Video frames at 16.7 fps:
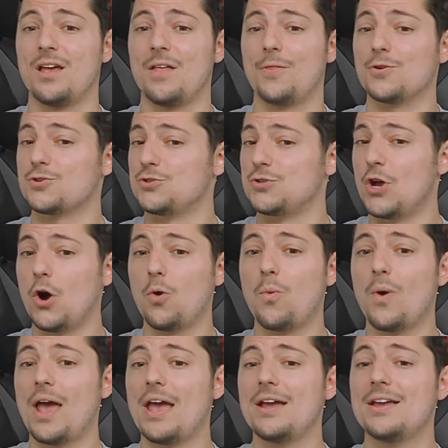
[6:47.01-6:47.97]
There's no
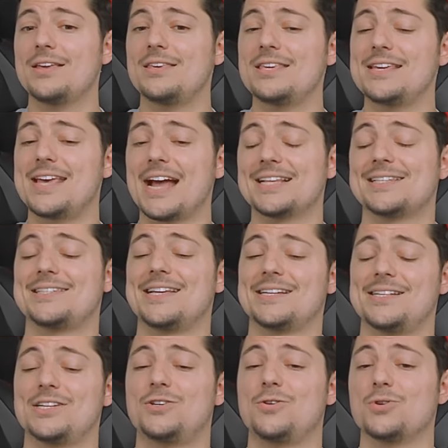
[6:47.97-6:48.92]
way he gets
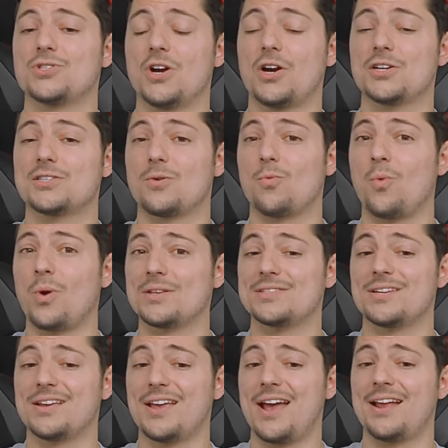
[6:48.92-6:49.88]
62 starts
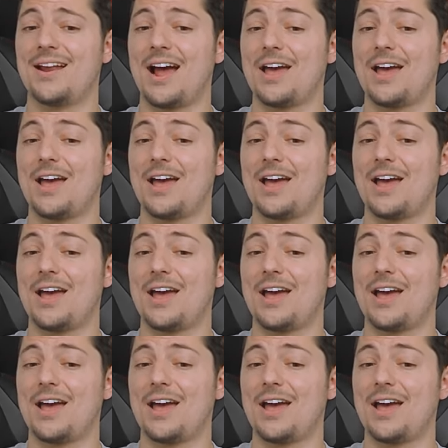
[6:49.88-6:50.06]
once again.